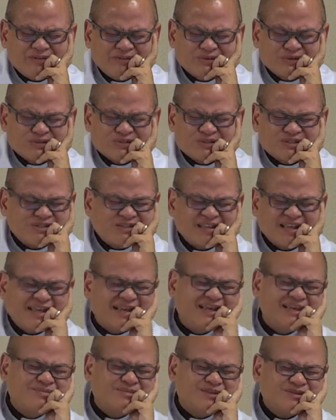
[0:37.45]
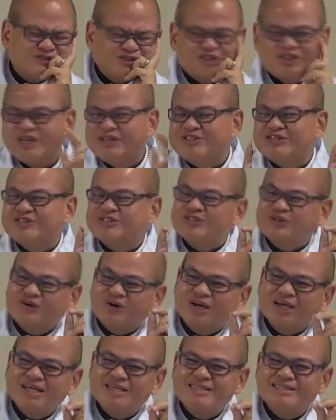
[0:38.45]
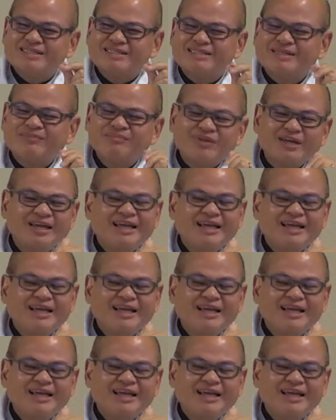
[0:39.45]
whose name is Jesus Christ.